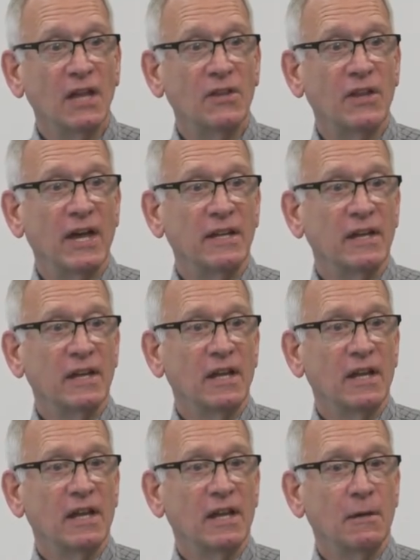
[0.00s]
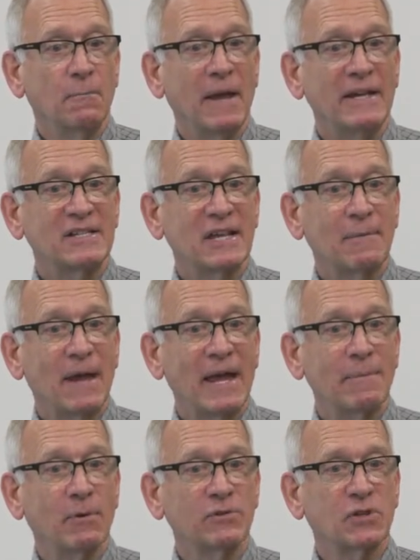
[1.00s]
that makes them
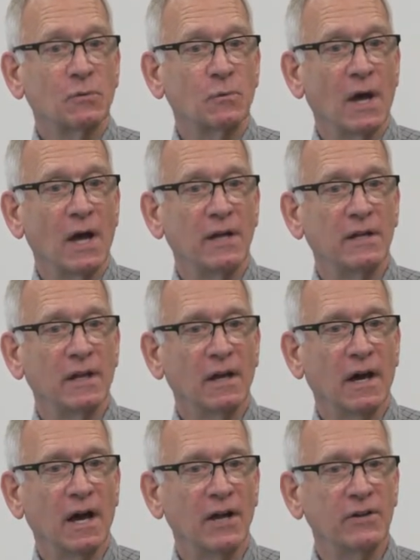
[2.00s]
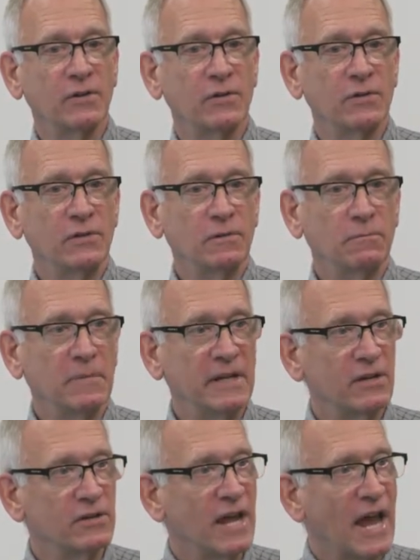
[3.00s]
able to run a 100
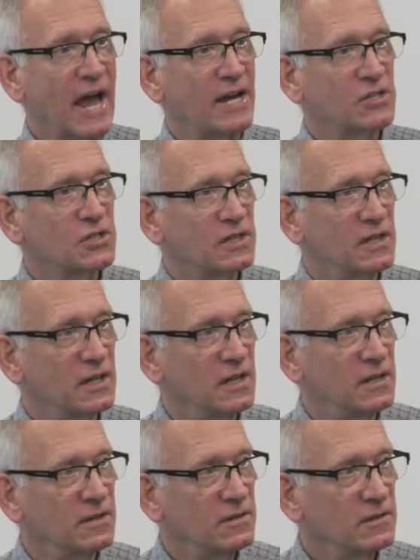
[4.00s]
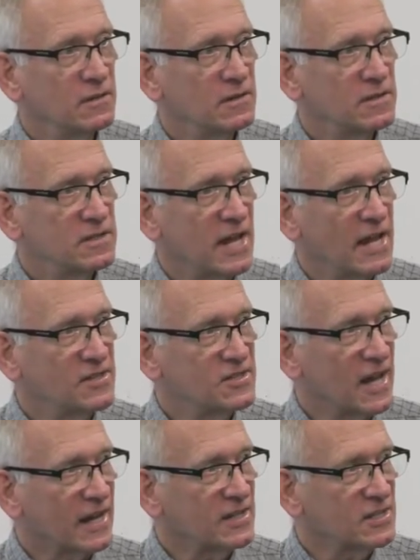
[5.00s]
meter dash in 10
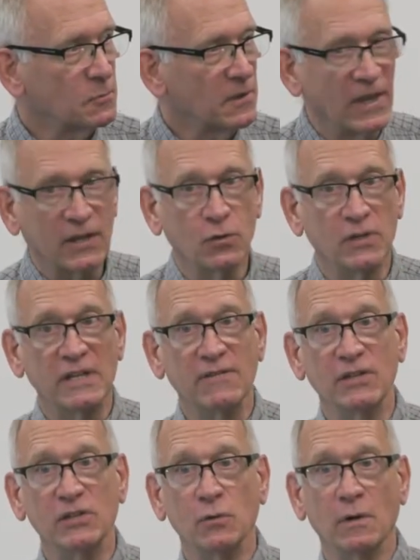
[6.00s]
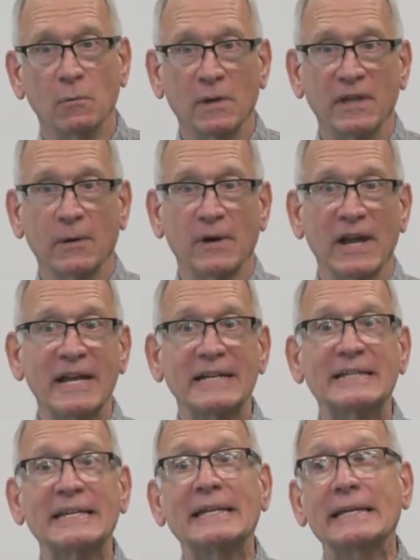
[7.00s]
seconds when they couldn't even do it when they were
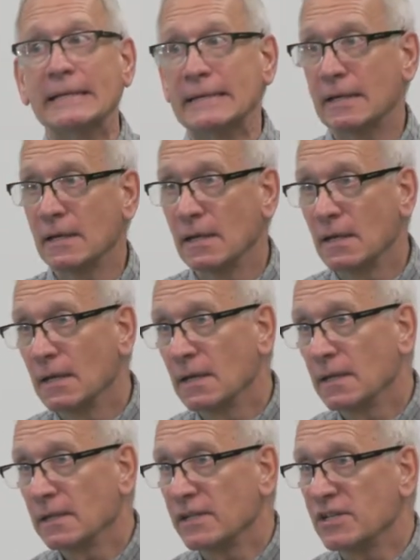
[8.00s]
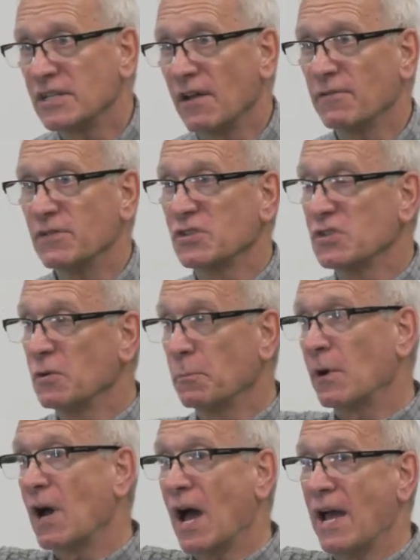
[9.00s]
18. They just have
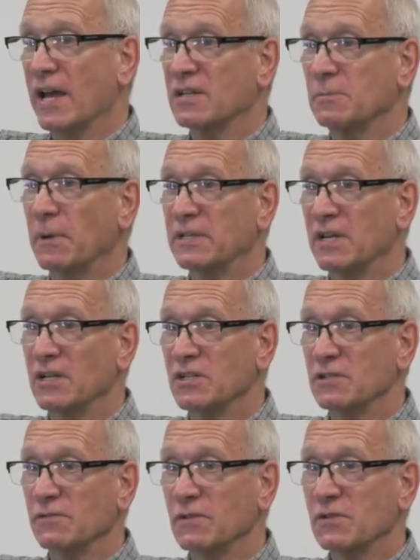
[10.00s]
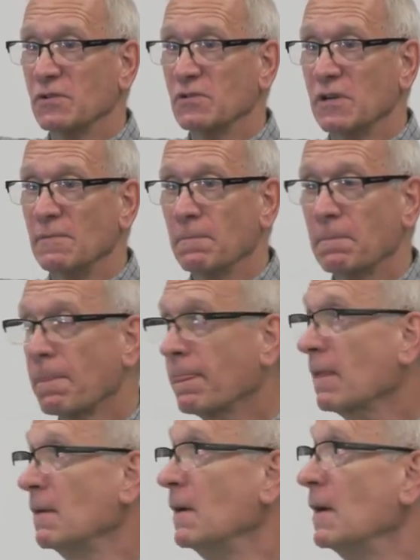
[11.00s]
super high expectations for surgery.
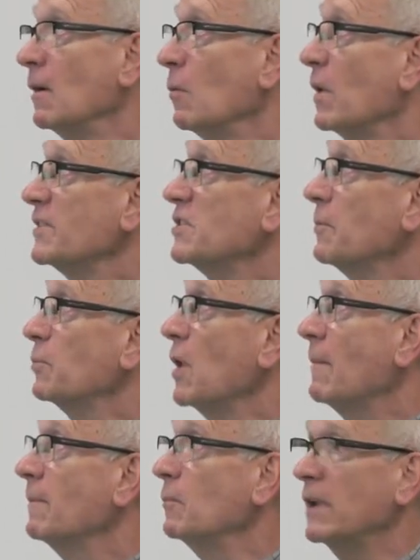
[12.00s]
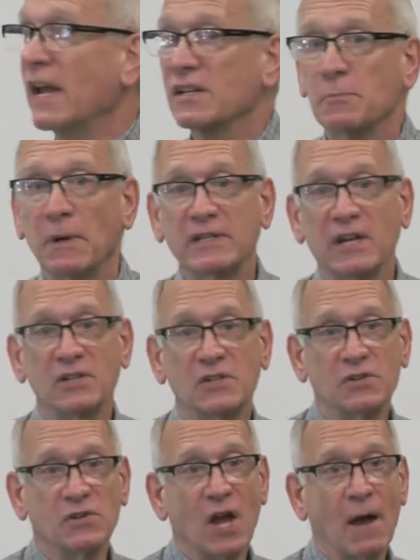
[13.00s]
What's the problem when
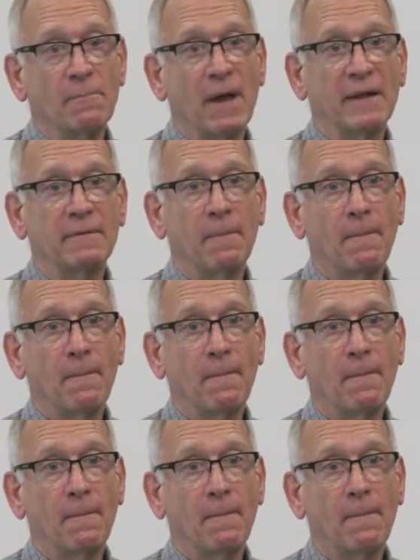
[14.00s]
expectations are not met?